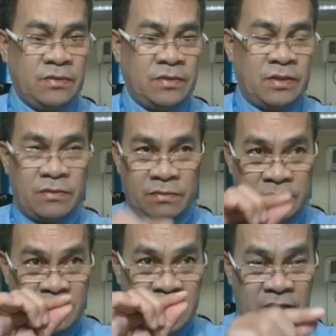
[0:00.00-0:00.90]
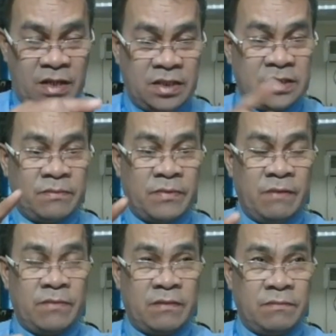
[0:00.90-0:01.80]
now analyze the
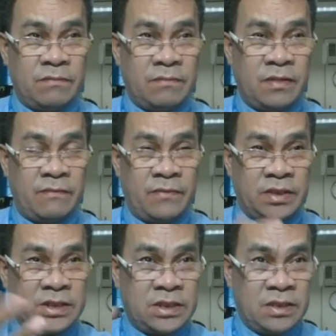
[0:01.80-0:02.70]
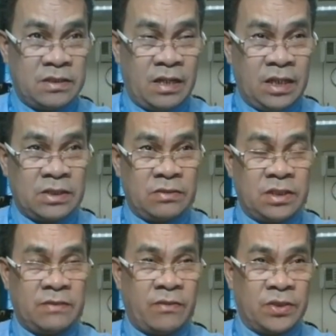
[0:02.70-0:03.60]
problem if it is the electron
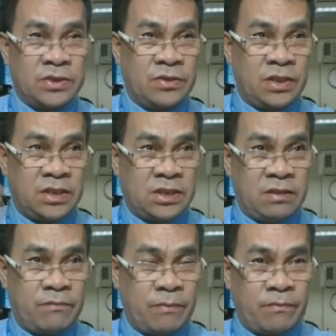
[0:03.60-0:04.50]
that flows or it is the